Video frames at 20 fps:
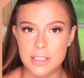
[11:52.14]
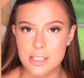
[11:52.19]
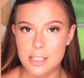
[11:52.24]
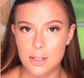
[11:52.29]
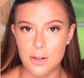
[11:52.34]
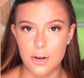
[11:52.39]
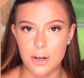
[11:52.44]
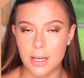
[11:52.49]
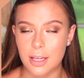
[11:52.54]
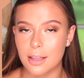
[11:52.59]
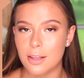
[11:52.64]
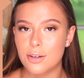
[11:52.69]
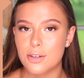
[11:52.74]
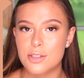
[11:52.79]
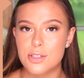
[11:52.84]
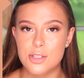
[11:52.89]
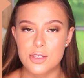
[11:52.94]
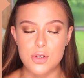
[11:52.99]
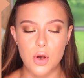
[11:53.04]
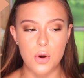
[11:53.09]
this look. It
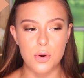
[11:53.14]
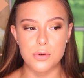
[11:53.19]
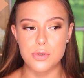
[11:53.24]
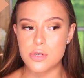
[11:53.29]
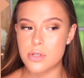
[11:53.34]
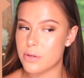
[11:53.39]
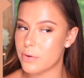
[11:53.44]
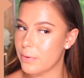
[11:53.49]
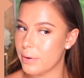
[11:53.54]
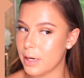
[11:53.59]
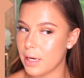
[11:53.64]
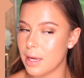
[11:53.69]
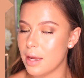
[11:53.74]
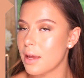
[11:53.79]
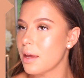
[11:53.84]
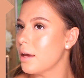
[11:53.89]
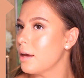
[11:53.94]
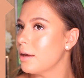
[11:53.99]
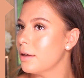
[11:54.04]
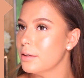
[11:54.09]
looks so dewy.
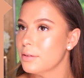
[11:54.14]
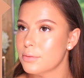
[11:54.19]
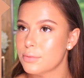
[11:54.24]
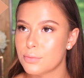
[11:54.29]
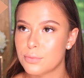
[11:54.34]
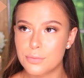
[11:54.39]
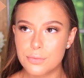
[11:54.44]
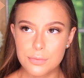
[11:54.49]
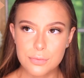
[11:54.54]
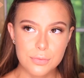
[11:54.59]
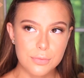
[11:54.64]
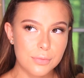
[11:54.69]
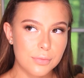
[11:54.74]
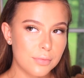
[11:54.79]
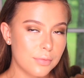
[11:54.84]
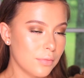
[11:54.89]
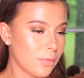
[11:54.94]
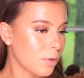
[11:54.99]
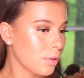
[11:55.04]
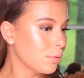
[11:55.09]

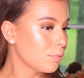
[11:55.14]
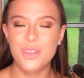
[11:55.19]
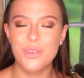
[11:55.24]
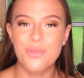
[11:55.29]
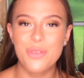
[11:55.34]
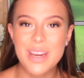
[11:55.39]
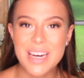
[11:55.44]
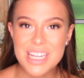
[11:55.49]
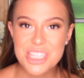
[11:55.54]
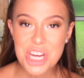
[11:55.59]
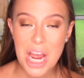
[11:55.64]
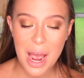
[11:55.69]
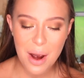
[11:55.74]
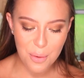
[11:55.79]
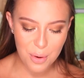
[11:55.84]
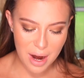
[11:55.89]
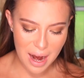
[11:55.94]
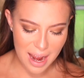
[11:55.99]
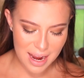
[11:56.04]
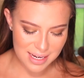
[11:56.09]
To finish
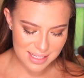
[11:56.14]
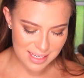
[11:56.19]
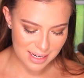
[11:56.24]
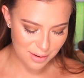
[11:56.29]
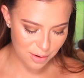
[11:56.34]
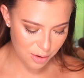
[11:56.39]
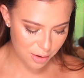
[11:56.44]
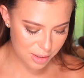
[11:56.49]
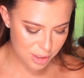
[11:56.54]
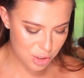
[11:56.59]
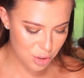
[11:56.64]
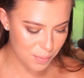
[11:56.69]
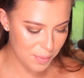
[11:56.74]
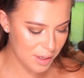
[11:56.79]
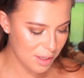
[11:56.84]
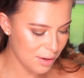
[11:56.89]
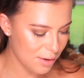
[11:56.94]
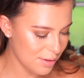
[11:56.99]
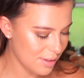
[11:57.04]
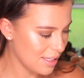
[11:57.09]
our eyes, I'm going to be
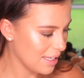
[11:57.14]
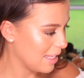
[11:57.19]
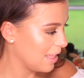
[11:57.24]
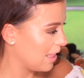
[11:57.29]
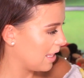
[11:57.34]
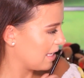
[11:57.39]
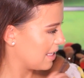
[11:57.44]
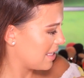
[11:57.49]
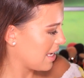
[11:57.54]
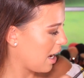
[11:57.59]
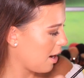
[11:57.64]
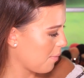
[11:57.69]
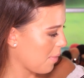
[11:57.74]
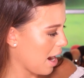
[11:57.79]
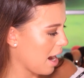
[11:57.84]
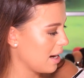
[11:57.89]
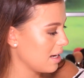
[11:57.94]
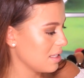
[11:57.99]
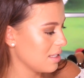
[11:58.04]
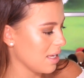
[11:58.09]
using the same
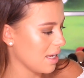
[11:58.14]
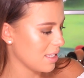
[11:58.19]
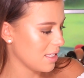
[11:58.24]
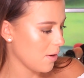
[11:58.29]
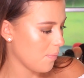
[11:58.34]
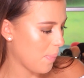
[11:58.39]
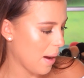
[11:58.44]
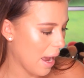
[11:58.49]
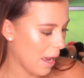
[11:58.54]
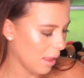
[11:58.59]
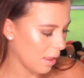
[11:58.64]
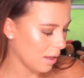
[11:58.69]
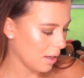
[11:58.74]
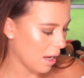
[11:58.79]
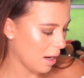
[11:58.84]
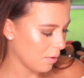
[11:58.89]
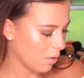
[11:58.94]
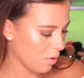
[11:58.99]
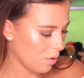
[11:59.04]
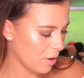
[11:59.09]
Anastasia palette.
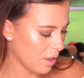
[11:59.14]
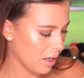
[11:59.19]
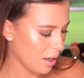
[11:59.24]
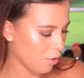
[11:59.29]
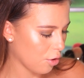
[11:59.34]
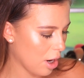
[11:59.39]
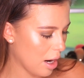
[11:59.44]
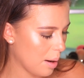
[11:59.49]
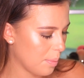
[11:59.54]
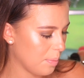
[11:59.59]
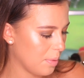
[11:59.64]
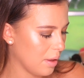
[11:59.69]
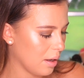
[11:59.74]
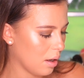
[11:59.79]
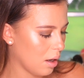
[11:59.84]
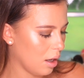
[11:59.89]
I'm going to grab the